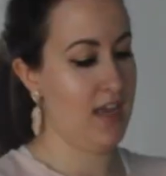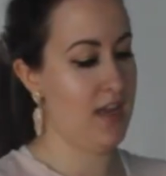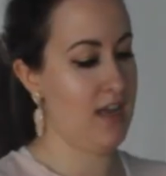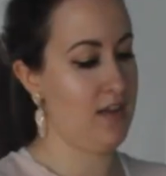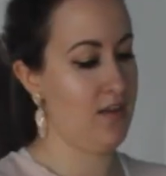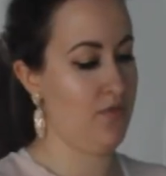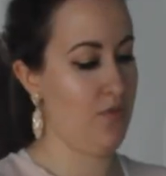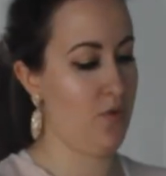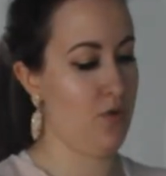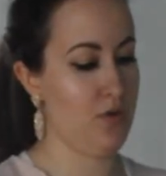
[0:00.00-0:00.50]

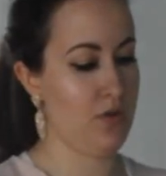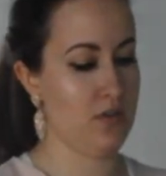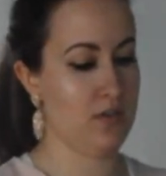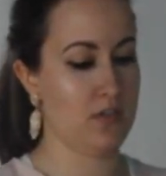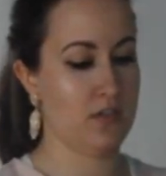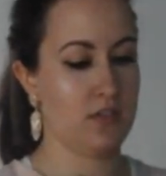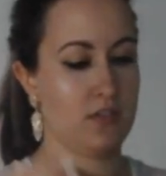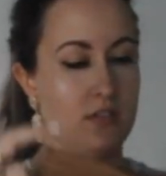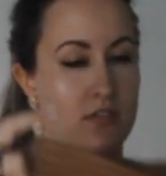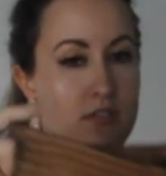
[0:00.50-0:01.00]
And of
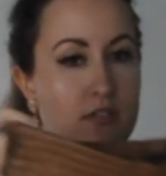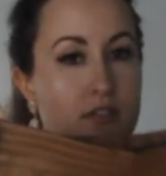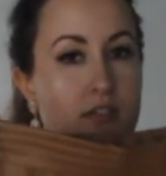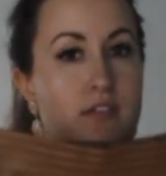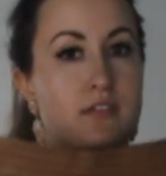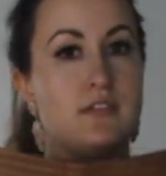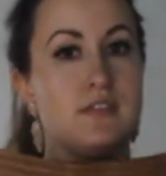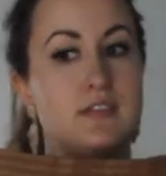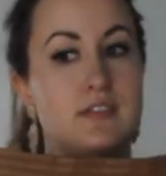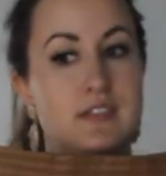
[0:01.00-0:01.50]
course,
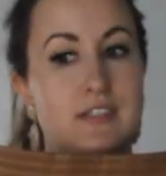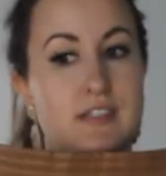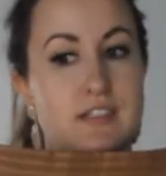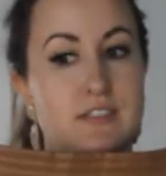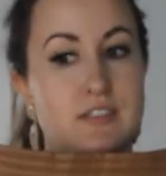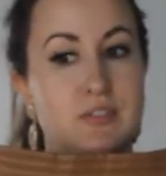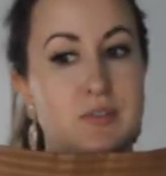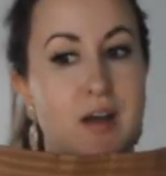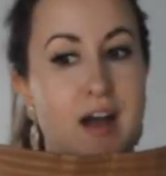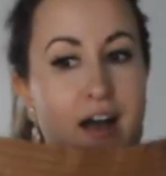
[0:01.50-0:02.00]

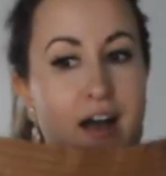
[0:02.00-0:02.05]
you